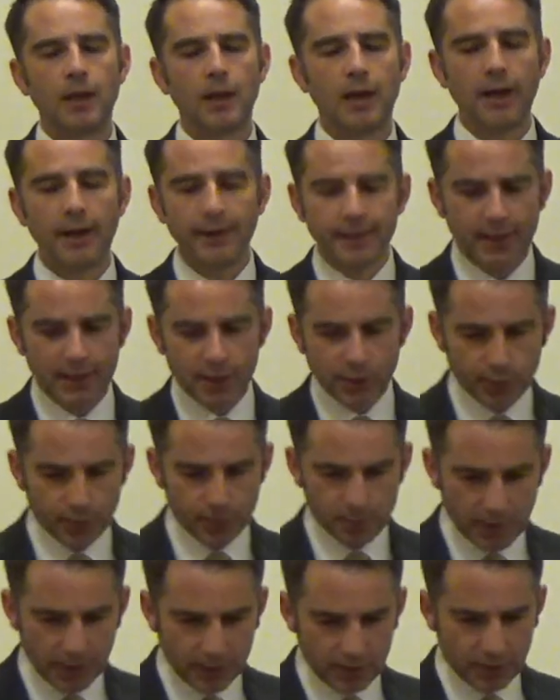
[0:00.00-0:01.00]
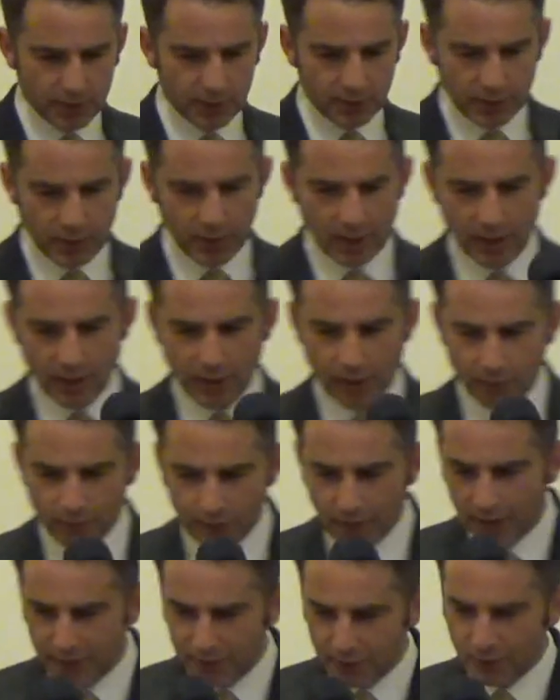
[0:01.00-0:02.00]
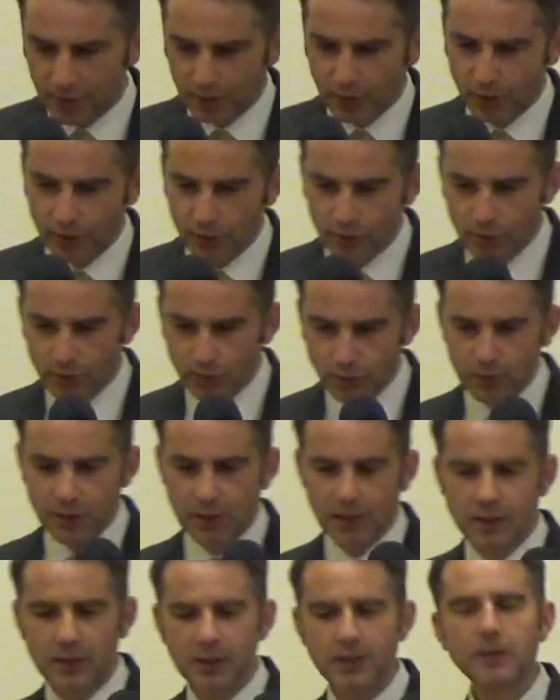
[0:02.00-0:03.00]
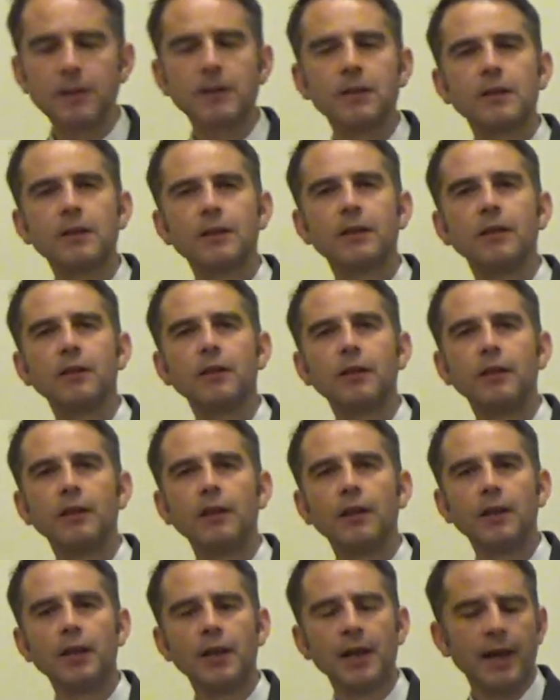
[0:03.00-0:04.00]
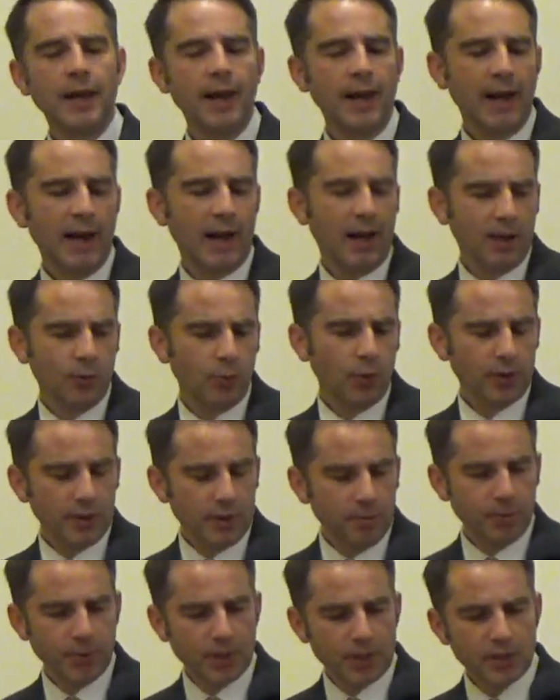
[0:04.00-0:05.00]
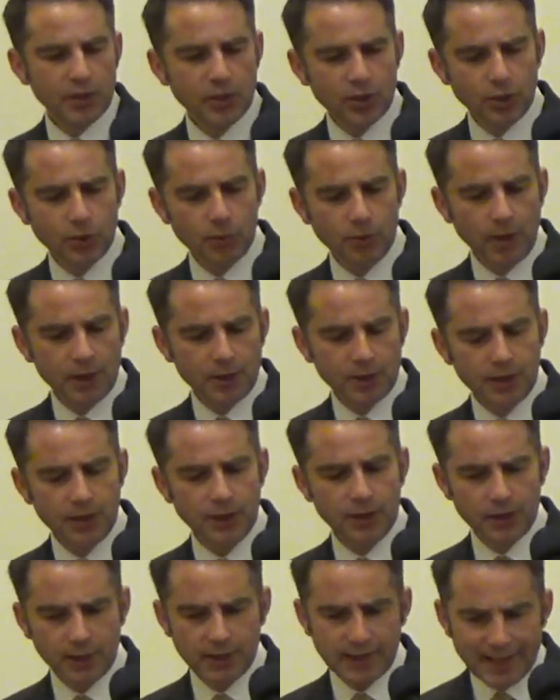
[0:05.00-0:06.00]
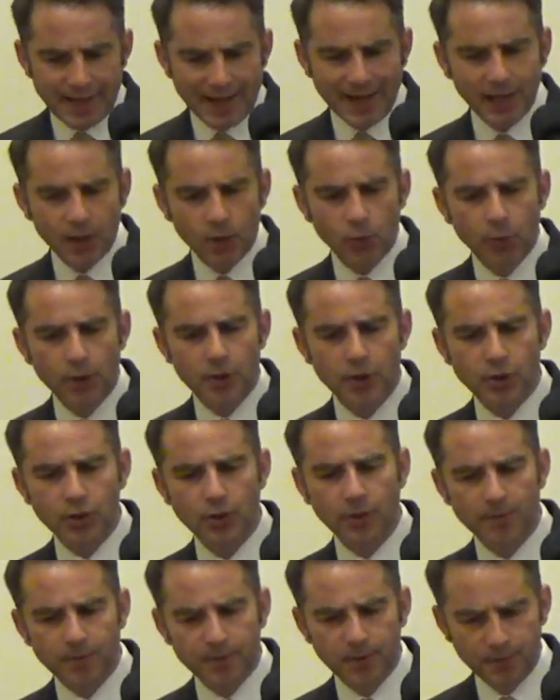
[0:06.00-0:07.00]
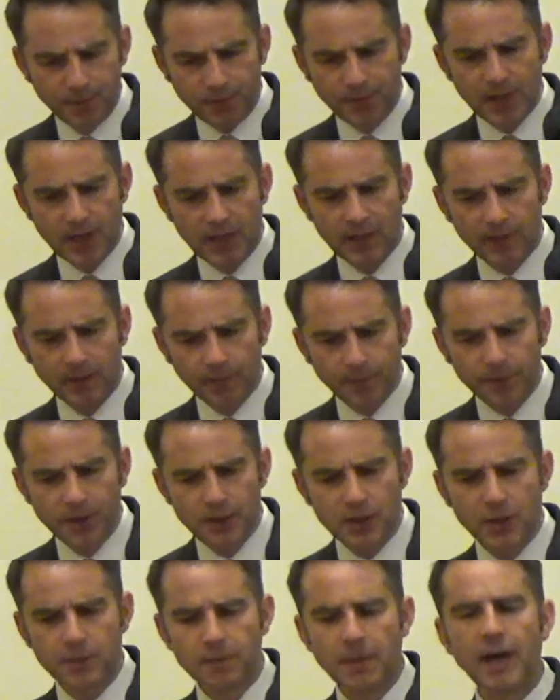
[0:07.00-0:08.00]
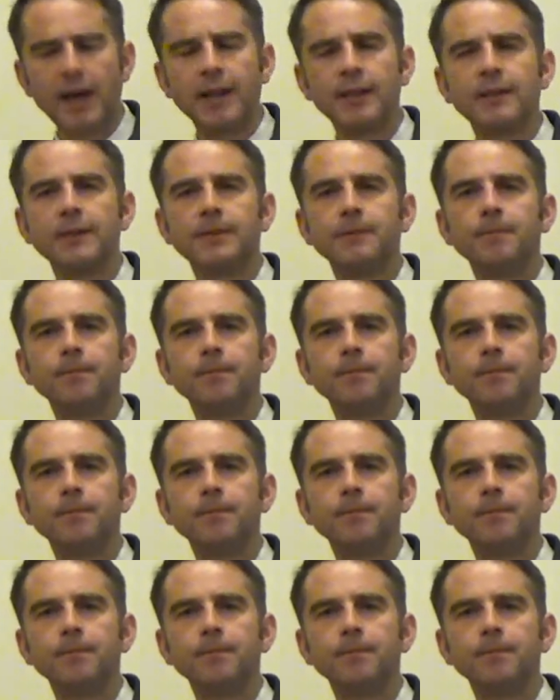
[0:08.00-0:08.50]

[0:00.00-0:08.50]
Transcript: And that's what makes this rather unique. And what it brings to us is the anguish of the faith of this man.